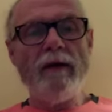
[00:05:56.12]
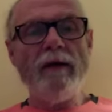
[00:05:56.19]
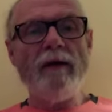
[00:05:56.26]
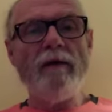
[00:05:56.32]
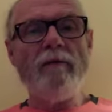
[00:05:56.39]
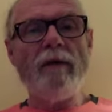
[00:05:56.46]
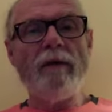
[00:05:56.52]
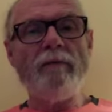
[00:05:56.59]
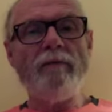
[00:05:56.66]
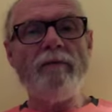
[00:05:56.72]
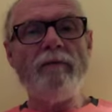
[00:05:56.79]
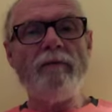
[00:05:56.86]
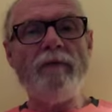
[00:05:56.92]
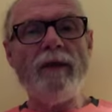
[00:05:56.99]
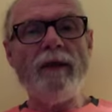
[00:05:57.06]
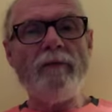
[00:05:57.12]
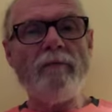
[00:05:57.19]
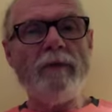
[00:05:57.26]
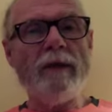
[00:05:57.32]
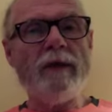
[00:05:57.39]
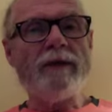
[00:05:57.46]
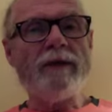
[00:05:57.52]
Well, that
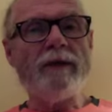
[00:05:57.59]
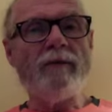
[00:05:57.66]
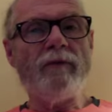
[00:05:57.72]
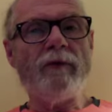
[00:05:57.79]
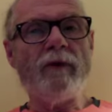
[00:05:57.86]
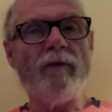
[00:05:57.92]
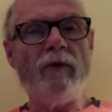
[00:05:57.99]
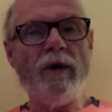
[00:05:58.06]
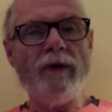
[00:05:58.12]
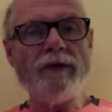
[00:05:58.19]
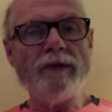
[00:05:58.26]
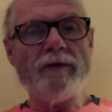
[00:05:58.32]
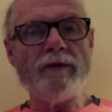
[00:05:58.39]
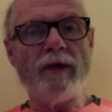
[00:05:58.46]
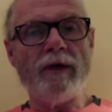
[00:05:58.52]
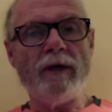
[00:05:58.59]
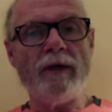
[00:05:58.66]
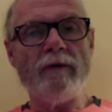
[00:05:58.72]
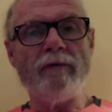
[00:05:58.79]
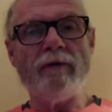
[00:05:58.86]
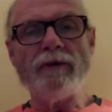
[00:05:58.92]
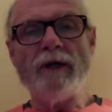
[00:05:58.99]
means that for a foster child,
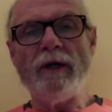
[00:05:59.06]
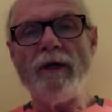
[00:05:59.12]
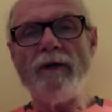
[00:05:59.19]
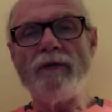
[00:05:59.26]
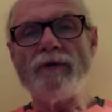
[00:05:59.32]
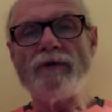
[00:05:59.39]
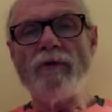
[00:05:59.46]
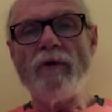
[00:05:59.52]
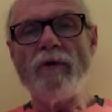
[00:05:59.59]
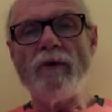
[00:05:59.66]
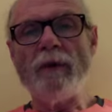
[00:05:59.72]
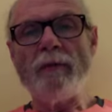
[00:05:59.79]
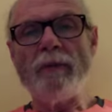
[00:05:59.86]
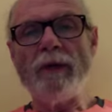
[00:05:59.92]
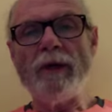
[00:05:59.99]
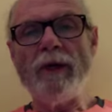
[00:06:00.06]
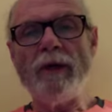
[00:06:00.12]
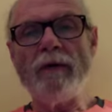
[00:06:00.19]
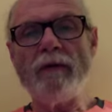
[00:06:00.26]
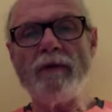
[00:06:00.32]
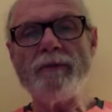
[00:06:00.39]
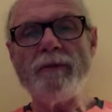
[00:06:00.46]
or a child who's grown up in
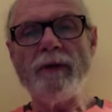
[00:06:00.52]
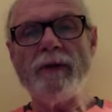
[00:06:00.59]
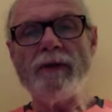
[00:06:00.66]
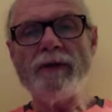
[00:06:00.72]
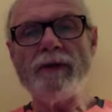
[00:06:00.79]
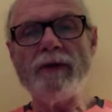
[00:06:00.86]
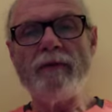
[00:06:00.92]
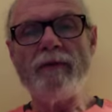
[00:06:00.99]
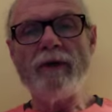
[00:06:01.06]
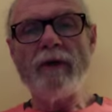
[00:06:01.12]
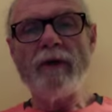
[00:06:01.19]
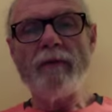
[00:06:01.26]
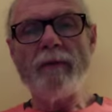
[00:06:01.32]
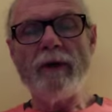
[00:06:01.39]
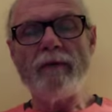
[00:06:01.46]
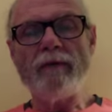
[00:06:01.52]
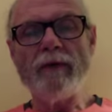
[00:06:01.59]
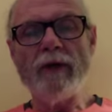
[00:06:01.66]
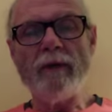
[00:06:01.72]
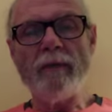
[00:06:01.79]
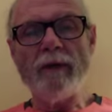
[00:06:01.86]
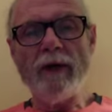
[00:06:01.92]
care or spent a significant amount of
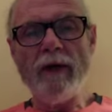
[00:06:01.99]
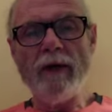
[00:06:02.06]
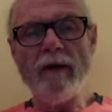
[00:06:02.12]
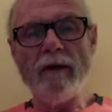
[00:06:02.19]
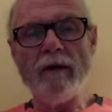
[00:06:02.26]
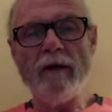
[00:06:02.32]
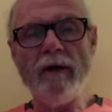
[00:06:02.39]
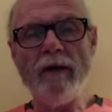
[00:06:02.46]
time in care,